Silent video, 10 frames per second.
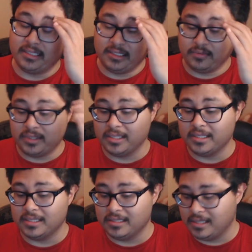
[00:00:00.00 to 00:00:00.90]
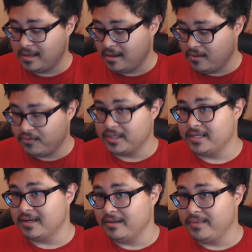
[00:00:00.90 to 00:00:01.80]
This is what it is for the
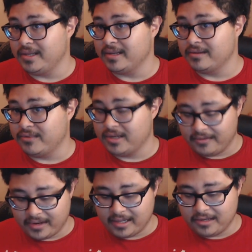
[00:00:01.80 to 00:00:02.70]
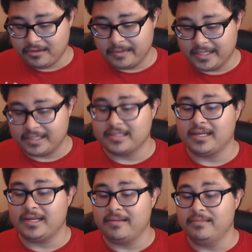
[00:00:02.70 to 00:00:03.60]
time being, and whenever I get a new place, because
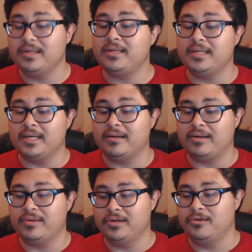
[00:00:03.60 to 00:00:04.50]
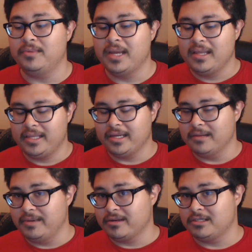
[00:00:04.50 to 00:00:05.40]
I got money now, I would hope to
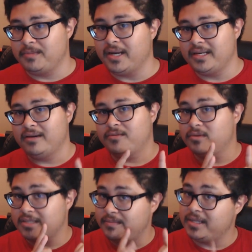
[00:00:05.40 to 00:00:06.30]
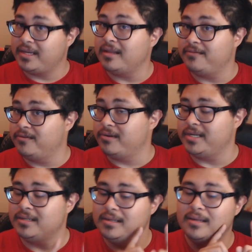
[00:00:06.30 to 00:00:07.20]
get a bigger spot. Now, of course, I'm in
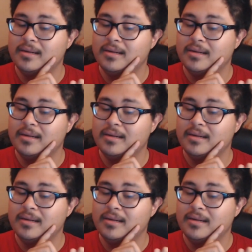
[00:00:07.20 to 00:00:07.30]
California.